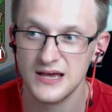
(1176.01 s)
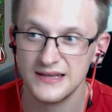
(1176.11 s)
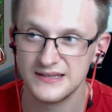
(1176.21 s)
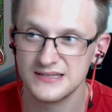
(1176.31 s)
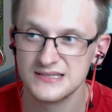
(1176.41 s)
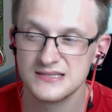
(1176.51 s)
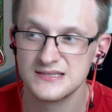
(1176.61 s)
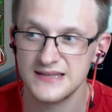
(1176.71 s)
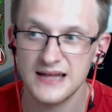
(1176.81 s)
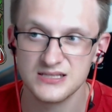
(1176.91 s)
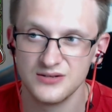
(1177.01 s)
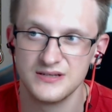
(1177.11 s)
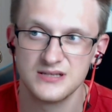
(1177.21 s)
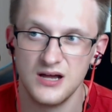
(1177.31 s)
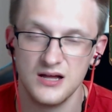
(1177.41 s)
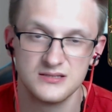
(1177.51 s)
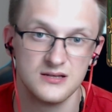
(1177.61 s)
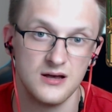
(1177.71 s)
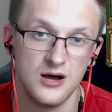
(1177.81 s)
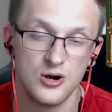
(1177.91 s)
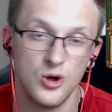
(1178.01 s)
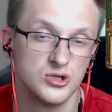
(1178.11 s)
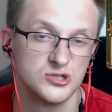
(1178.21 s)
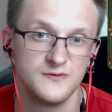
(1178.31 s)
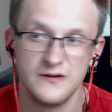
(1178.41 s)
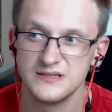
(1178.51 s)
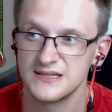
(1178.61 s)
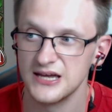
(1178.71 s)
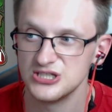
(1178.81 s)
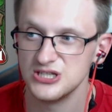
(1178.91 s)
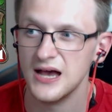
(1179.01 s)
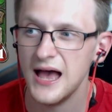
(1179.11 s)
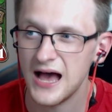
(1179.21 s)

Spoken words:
the stats on this card are also very sketchy.